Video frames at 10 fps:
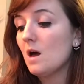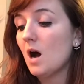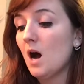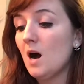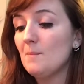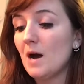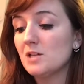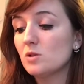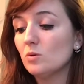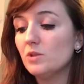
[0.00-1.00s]
I
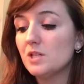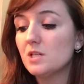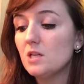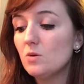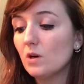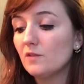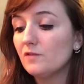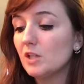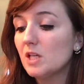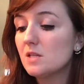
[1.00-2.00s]
sold this Eeyore
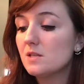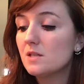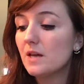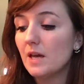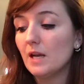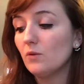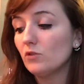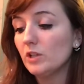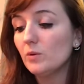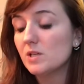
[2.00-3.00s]
fleece, and it
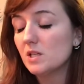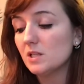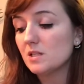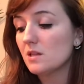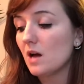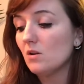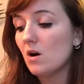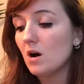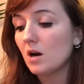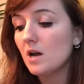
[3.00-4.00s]
really wasn't listed that
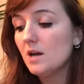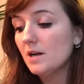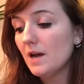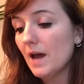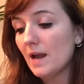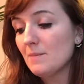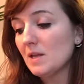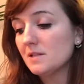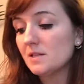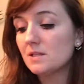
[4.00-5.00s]
long, and I
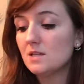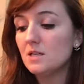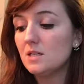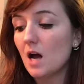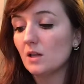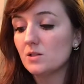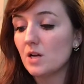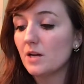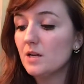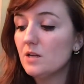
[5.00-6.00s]
made $16 on it.